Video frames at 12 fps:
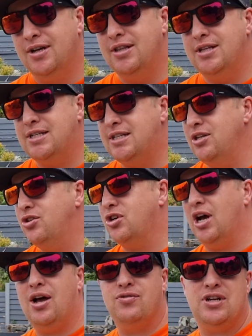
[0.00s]
this thing
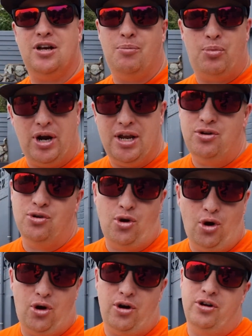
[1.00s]
drives like a brand new
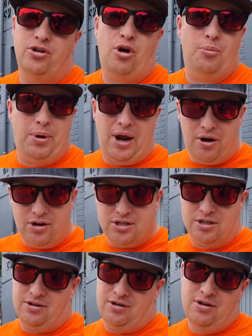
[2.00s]
car in
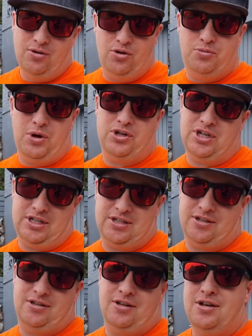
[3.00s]
comparison with my Jetta.